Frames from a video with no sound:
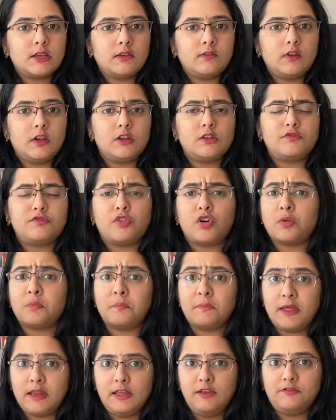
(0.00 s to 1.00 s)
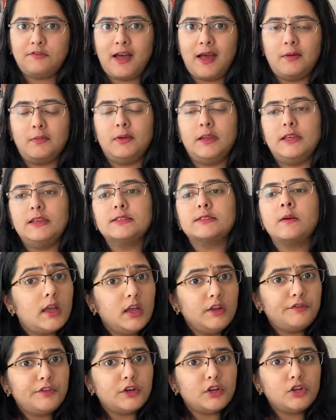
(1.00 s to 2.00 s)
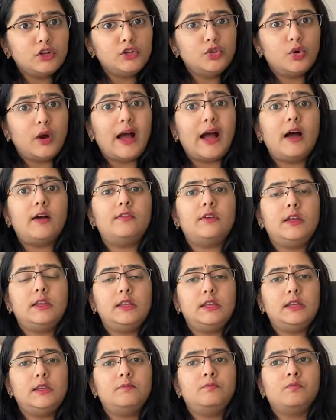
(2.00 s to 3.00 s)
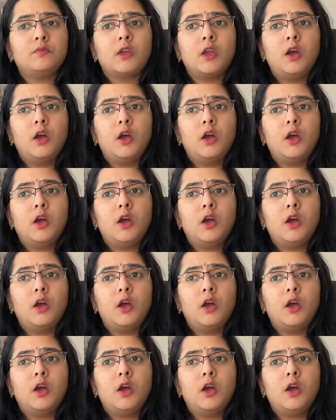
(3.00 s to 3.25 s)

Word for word: event for many families. If at all you have any